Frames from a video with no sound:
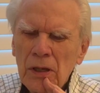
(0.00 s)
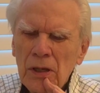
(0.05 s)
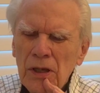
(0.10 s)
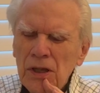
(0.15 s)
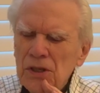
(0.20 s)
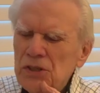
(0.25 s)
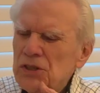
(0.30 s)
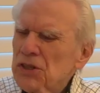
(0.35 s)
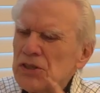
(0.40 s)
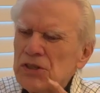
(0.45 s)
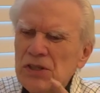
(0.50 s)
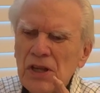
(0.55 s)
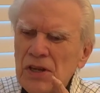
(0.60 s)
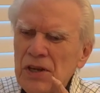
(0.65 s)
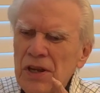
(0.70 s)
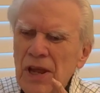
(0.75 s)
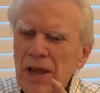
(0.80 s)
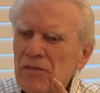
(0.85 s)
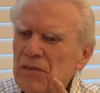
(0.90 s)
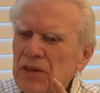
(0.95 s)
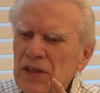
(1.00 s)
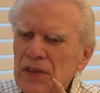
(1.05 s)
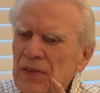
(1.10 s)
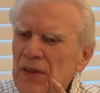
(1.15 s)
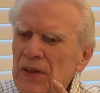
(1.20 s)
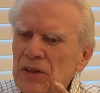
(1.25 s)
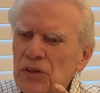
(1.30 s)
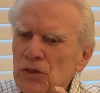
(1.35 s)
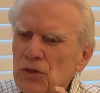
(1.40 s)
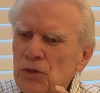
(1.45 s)
It just doesn't have
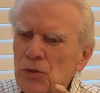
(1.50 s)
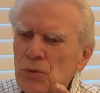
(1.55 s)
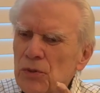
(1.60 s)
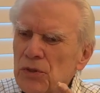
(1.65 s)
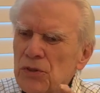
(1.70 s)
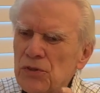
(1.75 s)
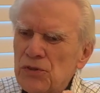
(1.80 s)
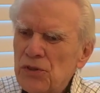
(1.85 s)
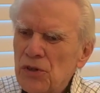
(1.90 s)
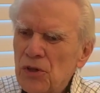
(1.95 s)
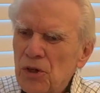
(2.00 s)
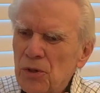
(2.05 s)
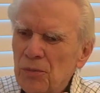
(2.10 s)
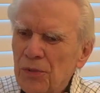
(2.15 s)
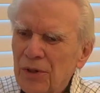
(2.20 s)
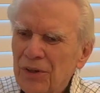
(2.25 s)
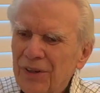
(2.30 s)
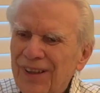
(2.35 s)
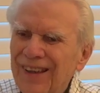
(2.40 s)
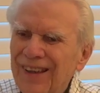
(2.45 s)
anything to do with the sermon.